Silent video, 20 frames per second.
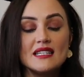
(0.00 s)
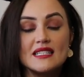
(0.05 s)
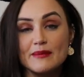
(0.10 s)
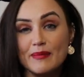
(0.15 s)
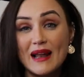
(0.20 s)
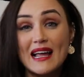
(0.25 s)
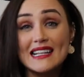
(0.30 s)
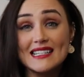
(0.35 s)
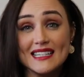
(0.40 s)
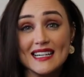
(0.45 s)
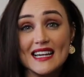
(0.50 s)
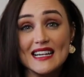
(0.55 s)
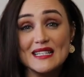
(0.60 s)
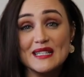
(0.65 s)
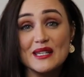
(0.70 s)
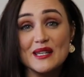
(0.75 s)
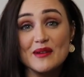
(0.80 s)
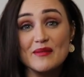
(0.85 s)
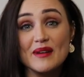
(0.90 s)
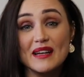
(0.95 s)
it's a plastic ice
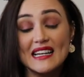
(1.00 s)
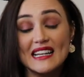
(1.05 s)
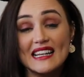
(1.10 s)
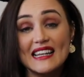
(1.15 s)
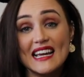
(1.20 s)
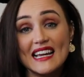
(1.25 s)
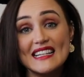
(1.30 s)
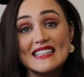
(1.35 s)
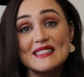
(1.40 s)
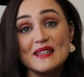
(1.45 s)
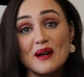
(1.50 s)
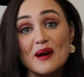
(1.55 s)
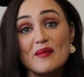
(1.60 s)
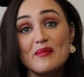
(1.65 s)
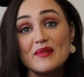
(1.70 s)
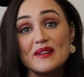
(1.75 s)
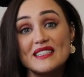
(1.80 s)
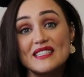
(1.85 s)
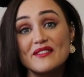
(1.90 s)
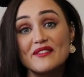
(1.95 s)
cube, and it lights
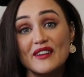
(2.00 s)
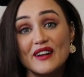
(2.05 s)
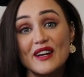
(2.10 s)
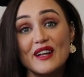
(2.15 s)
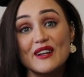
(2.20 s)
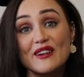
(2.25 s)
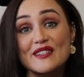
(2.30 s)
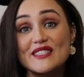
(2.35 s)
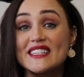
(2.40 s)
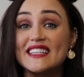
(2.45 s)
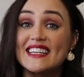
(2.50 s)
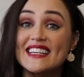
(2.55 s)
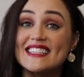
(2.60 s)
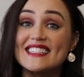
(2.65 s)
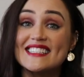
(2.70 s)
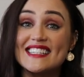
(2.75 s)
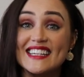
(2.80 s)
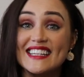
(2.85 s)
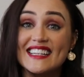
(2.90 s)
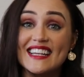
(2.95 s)
up at different colours, and you get
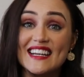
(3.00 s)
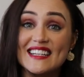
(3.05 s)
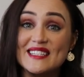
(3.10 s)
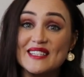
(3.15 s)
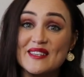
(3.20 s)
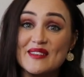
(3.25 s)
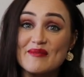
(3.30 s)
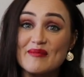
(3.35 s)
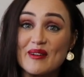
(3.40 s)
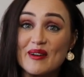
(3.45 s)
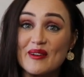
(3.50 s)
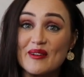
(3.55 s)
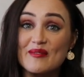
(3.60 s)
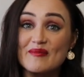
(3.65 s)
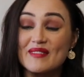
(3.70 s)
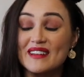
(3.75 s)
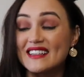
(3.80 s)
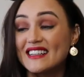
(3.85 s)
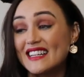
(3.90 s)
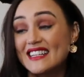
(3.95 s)
to take the ice cube
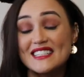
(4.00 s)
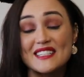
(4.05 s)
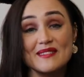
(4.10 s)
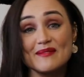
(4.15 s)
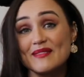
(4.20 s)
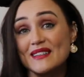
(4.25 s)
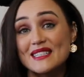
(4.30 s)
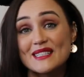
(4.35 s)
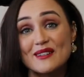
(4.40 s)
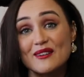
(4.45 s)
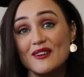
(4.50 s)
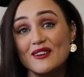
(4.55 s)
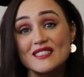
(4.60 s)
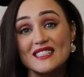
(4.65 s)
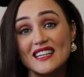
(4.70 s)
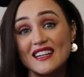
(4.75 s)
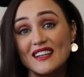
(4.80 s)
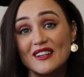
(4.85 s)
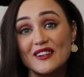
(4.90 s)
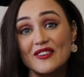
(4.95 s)
home, and it just makes the
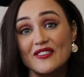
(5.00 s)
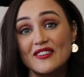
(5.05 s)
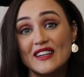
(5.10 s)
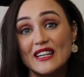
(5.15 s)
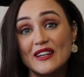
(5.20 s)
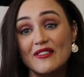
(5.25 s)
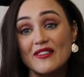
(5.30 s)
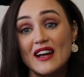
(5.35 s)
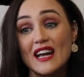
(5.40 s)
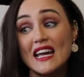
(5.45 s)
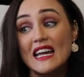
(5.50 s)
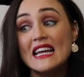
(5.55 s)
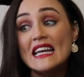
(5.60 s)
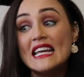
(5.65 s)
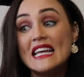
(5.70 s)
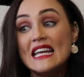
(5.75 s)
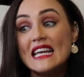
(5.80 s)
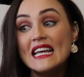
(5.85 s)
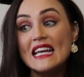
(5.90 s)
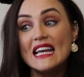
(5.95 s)
cocktail look really great.
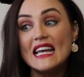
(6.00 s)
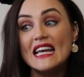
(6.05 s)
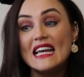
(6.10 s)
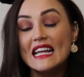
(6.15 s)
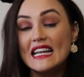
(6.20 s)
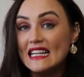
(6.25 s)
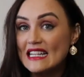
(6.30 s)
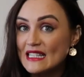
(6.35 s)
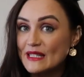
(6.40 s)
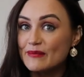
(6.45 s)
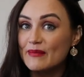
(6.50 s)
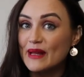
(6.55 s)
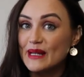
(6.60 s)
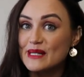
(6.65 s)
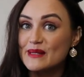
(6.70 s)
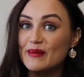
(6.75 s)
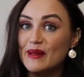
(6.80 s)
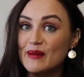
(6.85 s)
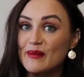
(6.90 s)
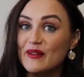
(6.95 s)
It is meant
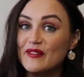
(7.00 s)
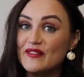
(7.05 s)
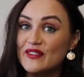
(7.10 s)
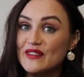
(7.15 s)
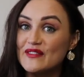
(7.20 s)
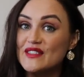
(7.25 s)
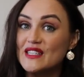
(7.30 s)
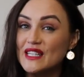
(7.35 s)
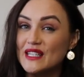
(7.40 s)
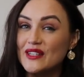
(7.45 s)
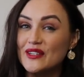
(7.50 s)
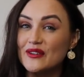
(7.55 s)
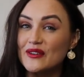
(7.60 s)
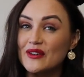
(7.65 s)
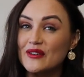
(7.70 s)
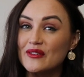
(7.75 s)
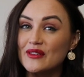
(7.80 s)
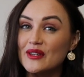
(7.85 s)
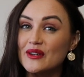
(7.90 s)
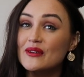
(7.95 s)
to be about
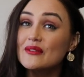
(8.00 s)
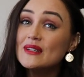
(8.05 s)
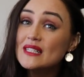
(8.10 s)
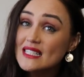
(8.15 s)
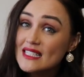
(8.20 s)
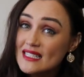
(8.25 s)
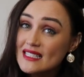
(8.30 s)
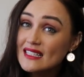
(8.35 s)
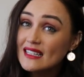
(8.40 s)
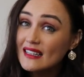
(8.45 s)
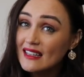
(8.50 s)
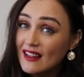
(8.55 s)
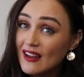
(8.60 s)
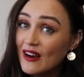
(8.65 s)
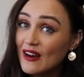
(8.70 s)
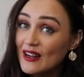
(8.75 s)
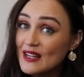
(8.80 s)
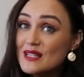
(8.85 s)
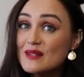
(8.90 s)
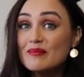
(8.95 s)
€15 though, which is a
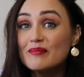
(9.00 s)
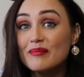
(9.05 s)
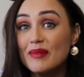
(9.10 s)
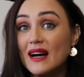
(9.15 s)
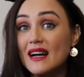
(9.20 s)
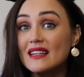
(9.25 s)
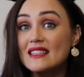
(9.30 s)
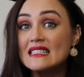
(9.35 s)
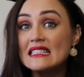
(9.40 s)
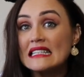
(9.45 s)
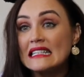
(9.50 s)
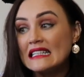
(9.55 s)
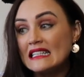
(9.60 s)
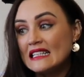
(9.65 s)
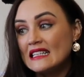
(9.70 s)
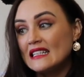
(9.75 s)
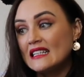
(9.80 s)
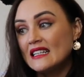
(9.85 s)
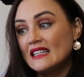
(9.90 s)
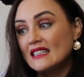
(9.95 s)
lot, but
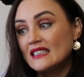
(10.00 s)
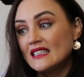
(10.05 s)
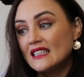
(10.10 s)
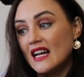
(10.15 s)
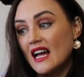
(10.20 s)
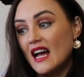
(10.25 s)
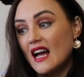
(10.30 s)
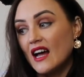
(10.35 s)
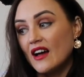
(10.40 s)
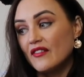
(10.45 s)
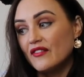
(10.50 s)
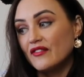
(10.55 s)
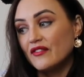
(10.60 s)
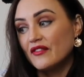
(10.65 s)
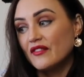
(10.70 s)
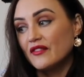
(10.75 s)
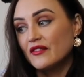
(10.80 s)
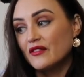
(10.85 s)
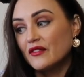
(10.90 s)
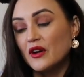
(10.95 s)
I've
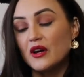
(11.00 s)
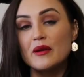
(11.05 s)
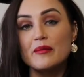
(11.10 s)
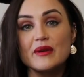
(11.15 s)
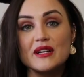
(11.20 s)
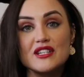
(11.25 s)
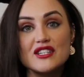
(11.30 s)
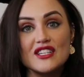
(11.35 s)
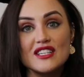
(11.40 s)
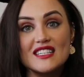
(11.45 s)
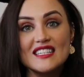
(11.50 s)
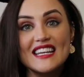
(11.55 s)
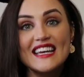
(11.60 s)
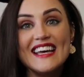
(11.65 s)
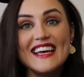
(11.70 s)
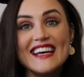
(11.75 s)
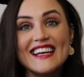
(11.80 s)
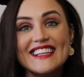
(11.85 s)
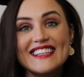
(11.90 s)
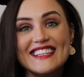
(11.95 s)
got a budget,
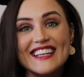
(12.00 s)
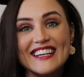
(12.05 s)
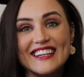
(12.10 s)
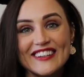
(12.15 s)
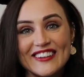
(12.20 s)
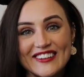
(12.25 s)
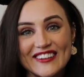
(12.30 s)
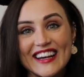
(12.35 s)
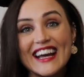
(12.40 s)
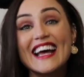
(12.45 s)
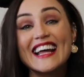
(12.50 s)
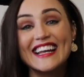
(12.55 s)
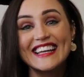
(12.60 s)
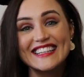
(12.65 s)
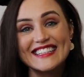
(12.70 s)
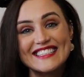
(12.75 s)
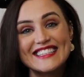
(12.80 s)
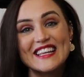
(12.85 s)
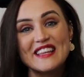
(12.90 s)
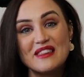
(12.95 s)
so, and
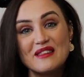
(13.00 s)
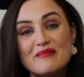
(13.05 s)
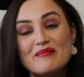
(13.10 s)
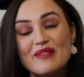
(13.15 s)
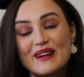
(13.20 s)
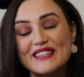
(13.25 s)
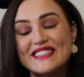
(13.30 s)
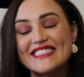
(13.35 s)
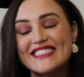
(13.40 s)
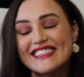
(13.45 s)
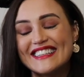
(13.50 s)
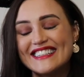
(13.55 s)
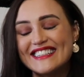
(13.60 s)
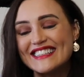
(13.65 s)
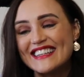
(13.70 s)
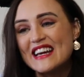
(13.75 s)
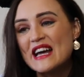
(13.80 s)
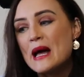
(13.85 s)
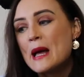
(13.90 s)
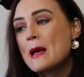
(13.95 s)
it's the budget.
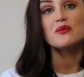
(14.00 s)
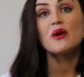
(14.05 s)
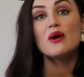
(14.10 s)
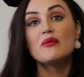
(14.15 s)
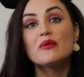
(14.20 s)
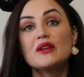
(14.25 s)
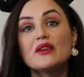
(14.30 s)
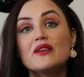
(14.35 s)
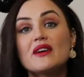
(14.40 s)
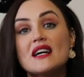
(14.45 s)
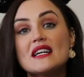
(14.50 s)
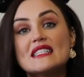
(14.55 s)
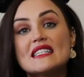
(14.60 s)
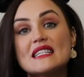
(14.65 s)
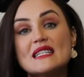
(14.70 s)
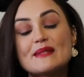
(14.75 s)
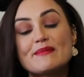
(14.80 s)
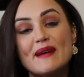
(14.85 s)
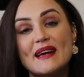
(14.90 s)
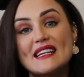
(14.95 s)
So what will you guys
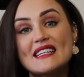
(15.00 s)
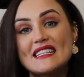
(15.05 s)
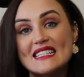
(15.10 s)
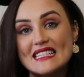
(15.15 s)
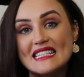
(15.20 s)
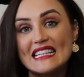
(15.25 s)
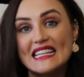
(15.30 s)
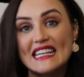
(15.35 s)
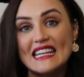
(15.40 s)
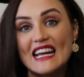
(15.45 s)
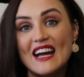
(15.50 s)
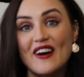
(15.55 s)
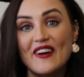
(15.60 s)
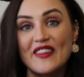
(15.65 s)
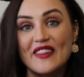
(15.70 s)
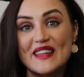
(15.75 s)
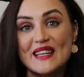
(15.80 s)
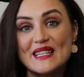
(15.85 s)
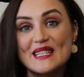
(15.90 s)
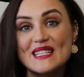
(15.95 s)
expect to see
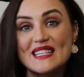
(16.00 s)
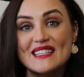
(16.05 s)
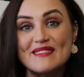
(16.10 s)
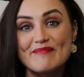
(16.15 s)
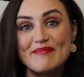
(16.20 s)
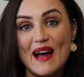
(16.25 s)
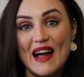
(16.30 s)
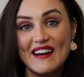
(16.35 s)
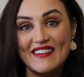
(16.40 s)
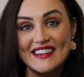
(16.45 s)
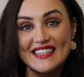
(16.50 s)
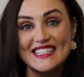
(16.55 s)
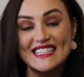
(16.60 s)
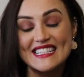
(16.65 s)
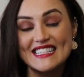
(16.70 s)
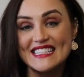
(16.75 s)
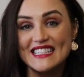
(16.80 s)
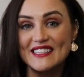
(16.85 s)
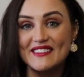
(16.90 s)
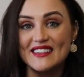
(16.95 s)
on this Paris
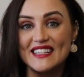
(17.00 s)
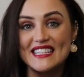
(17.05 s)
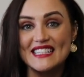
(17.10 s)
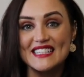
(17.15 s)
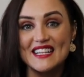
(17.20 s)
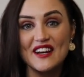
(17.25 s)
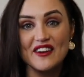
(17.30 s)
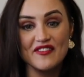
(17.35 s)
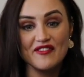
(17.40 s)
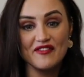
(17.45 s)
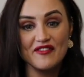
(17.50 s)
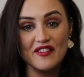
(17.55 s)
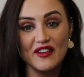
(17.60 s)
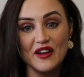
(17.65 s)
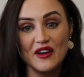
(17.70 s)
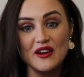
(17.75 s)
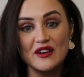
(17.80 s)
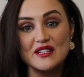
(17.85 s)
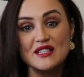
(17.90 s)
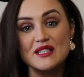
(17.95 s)
series of
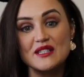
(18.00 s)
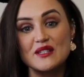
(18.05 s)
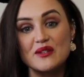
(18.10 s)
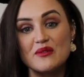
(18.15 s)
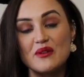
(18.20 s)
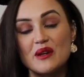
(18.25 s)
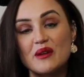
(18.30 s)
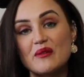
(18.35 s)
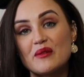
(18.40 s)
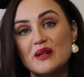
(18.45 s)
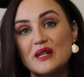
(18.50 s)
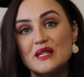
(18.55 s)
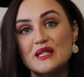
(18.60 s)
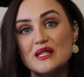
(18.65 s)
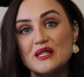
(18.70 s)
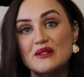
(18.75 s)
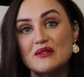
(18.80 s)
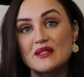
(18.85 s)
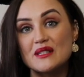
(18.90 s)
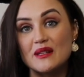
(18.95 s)
vlogs? So what I'm going to do
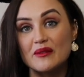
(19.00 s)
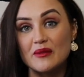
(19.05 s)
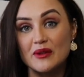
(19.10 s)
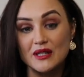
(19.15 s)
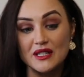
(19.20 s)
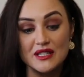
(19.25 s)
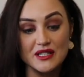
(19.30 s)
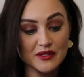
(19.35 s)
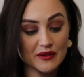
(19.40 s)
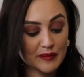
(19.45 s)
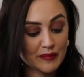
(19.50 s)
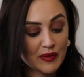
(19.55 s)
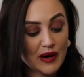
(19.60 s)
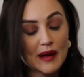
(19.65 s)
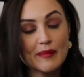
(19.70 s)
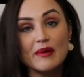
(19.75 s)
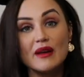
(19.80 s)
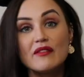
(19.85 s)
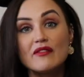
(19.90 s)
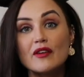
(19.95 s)
is I'm going to do a
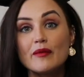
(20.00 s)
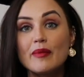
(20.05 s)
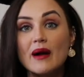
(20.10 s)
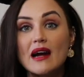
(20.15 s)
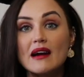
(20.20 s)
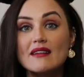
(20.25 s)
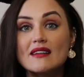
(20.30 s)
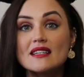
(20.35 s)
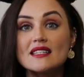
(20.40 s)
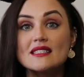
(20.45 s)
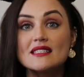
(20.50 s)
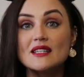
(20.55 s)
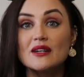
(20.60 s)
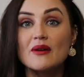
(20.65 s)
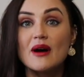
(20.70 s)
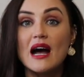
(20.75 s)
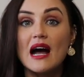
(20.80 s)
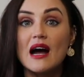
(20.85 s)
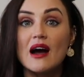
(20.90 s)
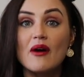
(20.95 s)
prepping for Paris, so
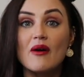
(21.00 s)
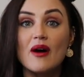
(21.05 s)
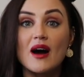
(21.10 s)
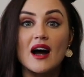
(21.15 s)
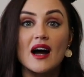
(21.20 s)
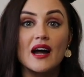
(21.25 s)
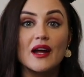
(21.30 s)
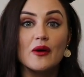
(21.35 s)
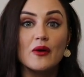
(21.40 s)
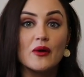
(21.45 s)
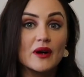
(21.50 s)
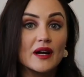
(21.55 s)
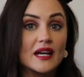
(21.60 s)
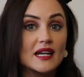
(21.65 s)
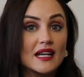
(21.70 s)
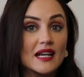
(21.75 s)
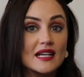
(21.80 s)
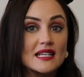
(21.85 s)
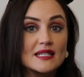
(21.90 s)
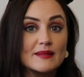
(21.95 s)
how I
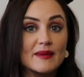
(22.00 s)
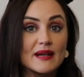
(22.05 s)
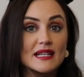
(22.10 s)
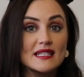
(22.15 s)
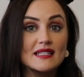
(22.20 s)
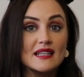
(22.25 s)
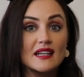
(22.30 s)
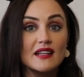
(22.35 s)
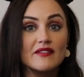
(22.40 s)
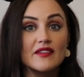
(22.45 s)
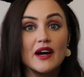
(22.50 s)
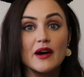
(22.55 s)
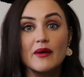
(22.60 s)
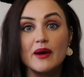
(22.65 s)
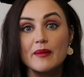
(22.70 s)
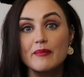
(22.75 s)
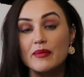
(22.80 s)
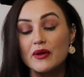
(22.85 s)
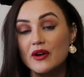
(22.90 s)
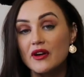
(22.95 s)
organise myself, how
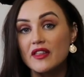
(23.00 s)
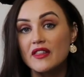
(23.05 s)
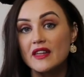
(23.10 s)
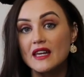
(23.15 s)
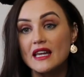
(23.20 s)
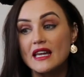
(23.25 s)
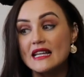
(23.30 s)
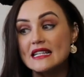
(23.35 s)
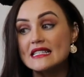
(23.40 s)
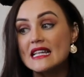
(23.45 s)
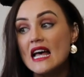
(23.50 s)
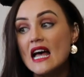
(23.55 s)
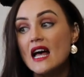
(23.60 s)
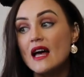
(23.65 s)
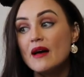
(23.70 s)
I book things.